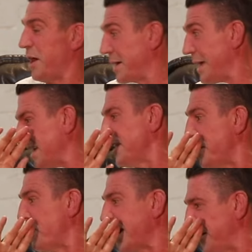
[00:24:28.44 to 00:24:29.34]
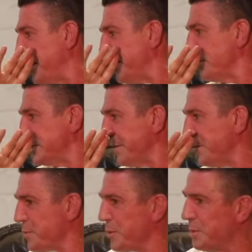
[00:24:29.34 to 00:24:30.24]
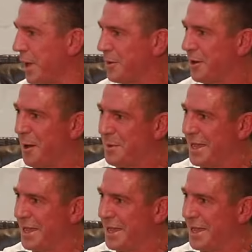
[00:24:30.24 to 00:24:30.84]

okay, get that Baker. I'm sick of him pulling my underarm